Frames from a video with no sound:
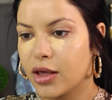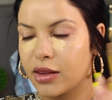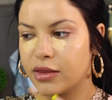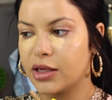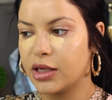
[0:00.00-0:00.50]

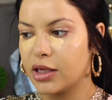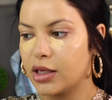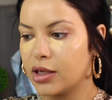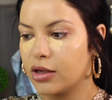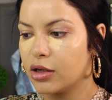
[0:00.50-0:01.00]

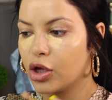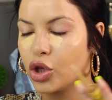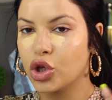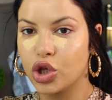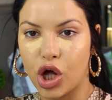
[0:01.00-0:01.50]
the
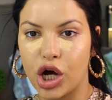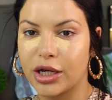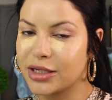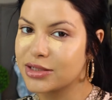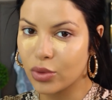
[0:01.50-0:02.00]

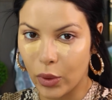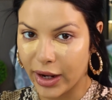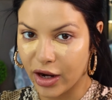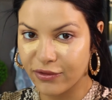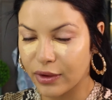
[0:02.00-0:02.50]
longest
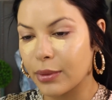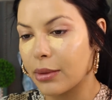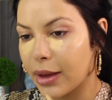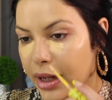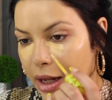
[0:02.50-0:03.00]
wear for
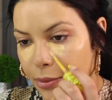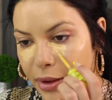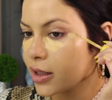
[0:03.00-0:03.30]
my makeup.